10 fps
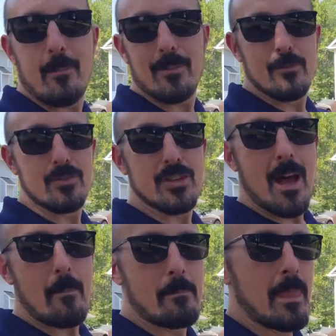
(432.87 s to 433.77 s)
absolute
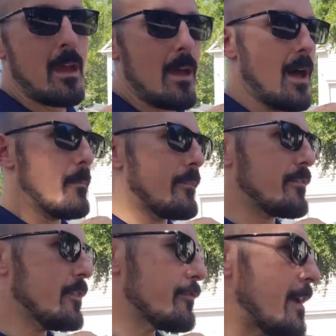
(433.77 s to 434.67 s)
gem. A
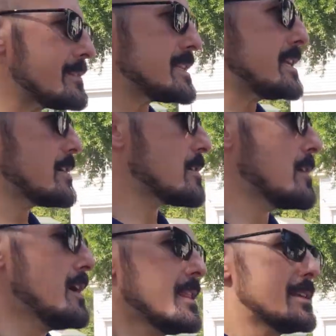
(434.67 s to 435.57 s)
few friends in here.